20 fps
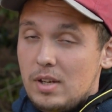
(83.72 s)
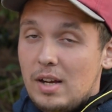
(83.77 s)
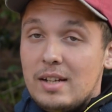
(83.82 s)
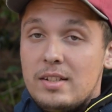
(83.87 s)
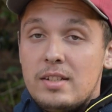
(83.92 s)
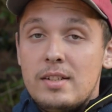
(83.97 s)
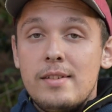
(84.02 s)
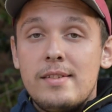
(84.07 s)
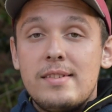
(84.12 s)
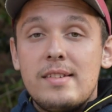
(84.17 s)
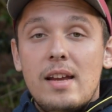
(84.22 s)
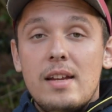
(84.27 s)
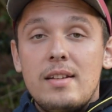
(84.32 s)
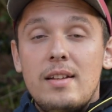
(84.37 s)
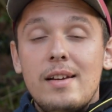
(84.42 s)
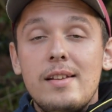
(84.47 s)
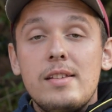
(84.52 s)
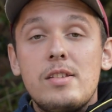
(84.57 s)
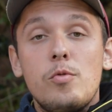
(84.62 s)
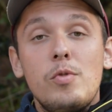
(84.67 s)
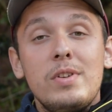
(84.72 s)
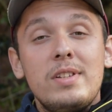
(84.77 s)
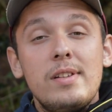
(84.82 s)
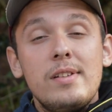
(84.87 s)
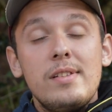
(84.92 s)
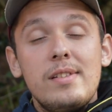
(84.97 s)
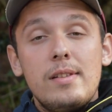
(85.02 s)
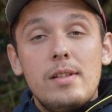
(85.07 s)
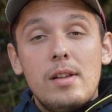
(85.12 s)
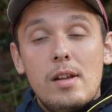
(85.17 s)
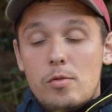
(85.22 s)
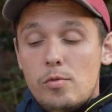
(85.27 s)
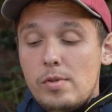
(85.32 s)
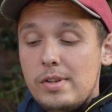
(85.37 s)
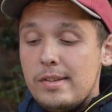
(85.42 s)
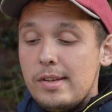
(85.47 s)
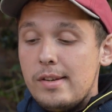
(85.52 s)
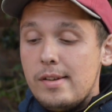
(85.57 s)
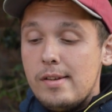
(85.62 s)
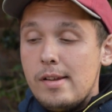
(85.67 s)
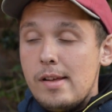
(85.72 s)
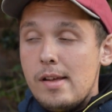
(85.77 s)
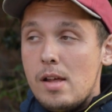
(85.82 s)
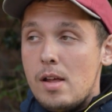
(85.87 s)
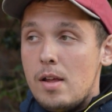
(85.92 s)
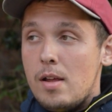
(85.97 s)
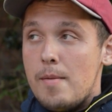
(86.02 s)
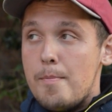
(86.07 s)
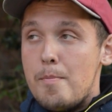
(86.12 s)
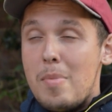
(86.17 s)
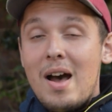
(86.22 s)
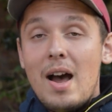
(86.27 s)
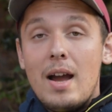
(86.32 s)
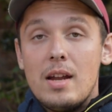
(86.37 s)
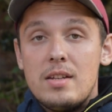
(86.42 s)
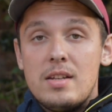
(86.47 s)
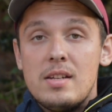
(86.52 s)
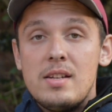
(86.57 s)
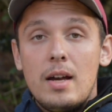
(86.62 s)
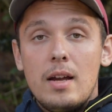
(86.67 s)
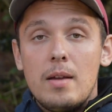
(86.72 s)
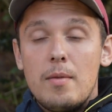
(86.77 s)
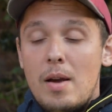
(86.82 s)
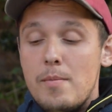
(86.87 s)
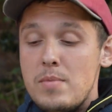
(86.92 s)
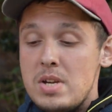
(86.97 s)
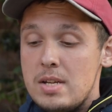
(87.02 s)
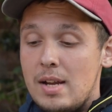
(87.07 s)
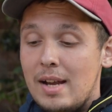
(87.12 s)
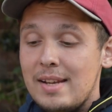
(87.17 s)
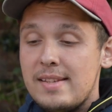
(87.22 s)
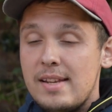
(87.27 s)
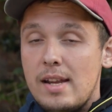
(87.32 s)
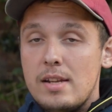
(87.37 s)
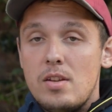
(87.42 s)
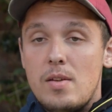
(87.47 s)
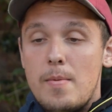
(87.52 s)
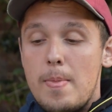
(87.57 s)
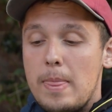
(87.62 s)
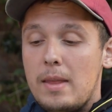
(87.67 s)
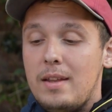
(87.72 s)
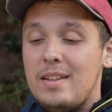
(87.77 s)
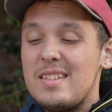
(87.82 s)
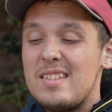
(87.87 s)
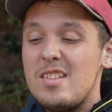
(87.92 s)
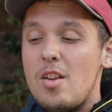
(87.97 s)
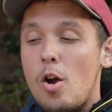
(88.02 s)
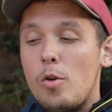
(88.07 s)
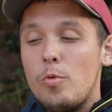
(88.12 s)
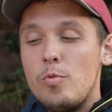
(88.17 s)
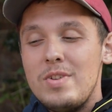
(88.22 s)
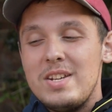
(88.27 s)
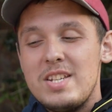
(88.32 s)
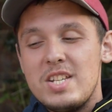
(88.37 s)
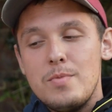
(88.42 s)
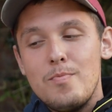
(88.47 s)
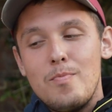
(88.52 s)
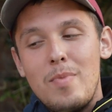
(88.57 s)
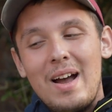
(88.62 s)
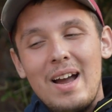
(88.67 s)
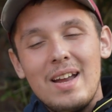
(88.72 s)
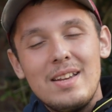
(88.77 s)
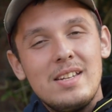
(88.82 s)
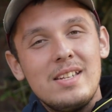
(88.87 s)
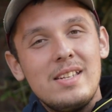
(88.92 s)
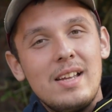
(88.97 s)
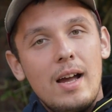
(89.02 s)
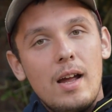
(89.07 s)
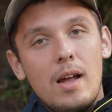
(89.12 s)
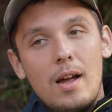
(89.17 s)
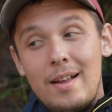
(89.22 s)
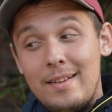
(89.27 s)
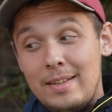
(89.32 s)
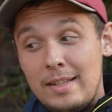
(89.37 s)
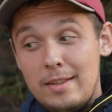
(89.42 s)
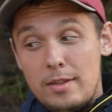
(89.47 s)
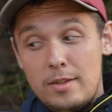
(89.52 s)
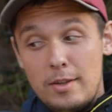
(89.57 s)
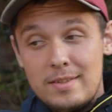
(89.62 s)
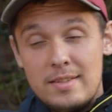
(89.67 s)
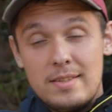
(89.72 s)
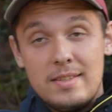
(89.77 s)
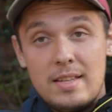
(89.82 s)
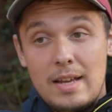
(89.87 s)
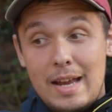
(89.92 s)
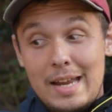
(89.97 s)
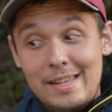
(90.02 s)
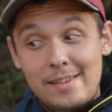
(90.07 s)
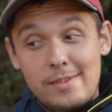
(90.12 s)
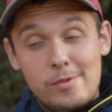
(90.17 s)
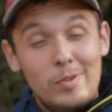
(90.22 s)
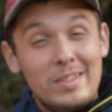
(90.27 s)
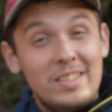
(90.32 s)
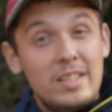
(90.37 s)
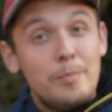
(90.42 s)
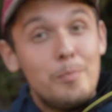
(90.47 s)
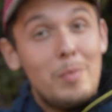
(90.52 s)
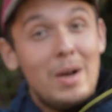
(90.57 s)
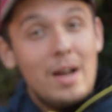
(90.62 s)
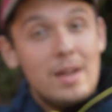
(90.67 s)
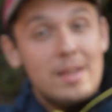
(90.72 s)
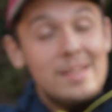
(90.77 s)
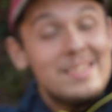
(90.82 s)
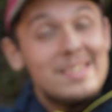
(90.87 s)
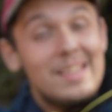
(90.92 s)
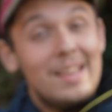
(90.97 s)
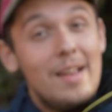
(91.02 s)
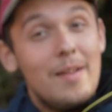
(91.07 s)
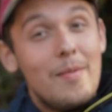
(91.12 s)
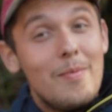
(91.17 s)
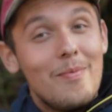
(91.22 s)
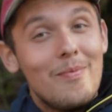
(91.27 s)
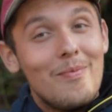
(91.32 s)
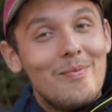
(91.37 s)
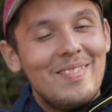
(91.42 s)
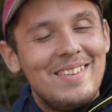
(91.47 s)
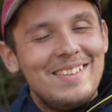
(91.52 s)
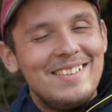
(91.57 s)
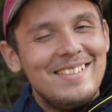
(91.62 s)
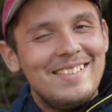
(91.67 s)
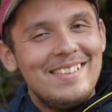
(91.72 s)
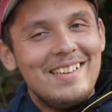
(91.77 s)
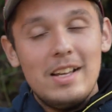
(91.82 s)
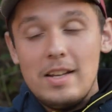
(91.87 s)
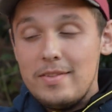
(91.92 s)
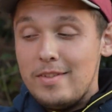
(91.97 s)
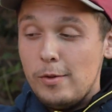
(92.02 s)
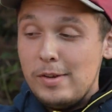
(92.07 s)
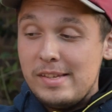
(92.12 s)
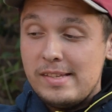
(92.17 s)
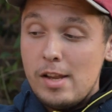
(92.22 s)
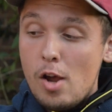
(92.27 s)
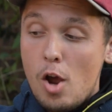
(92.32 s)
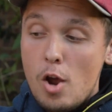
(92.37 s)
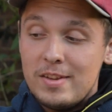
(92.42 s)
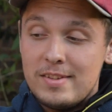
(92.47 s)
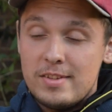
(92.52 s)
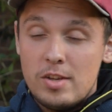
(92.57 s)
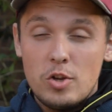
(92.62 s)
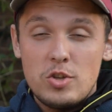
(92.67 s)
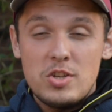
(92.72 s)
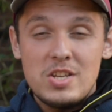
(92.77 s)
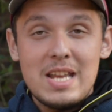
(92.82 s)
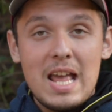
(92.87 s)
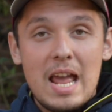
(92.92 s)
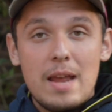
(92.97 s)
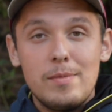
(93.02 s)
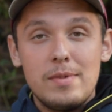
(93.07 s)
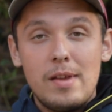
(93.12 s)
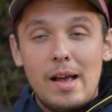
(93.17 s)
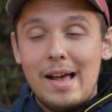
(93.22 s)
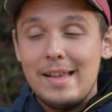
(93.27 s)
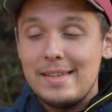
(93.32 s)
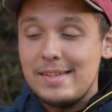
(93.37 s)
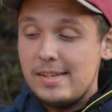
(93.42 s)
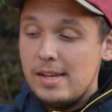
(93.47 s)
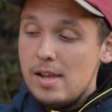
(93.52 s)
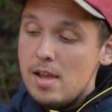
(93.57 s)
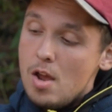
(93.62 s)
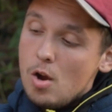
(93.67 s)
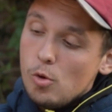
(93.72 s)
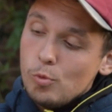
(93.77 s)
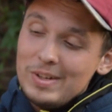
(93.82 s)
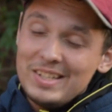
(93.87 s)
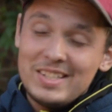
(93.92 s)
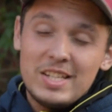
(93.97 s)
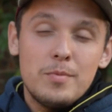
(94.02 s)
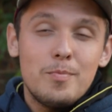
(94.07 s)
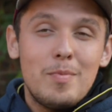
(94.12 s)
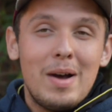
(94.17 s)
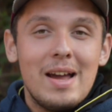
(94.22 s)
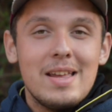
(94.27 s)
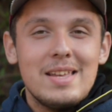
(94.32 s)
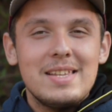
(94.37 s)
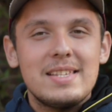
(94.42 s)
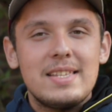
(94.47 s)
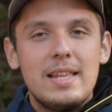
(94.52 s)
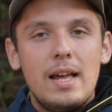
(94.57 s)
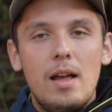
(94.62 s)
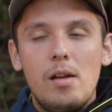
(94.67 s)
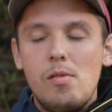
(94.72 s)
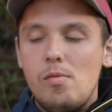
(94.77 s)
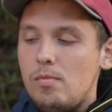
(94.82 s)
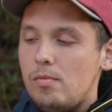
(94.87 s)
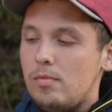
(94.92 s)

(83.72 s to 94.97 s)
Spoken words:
I didn't say that it's written by, did I? I mean, I said it's not written by, did I? And it doesn't say it's written by, is it? There is no such name as written by, is there?